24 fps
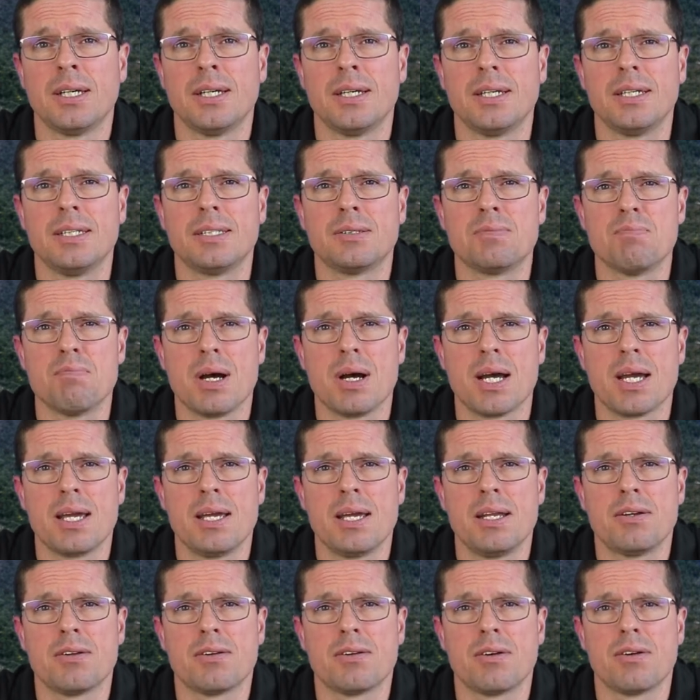is
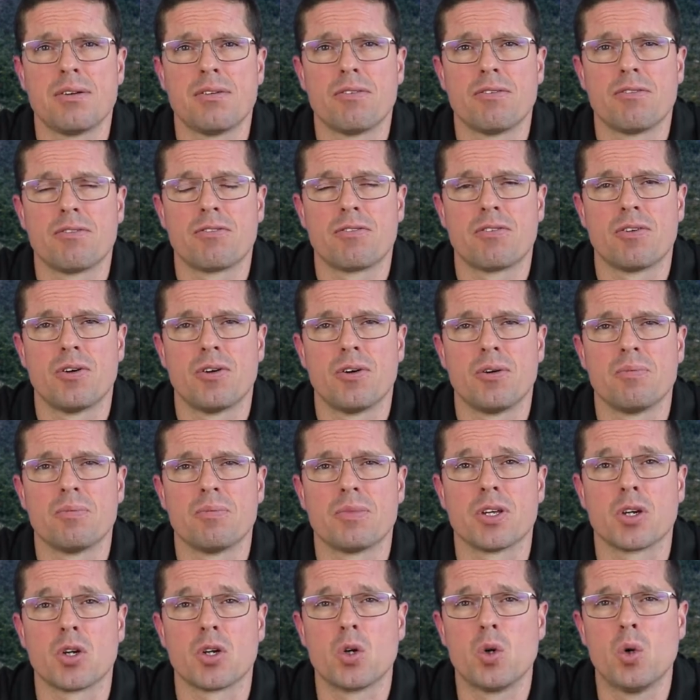made
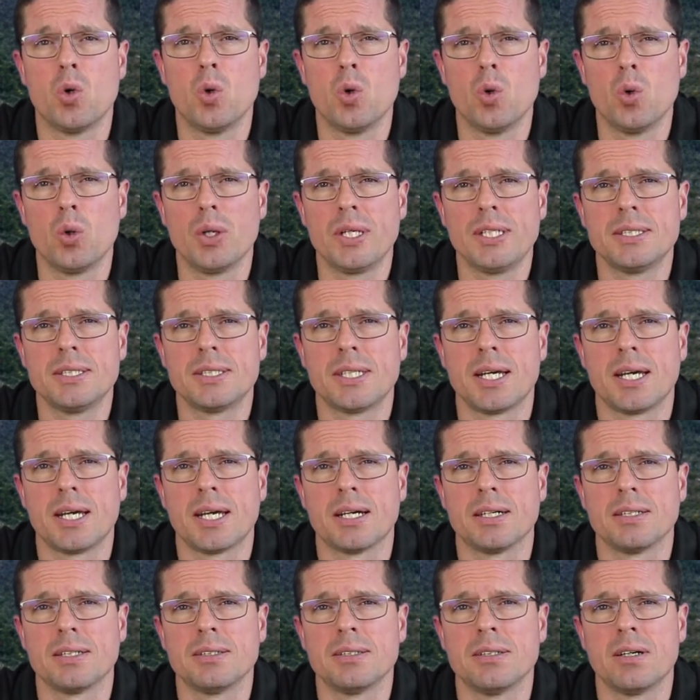from the cooling
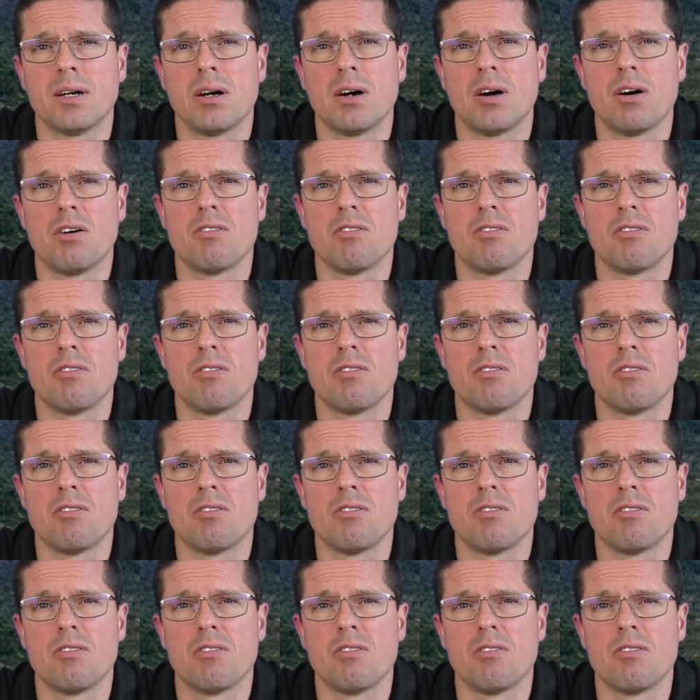down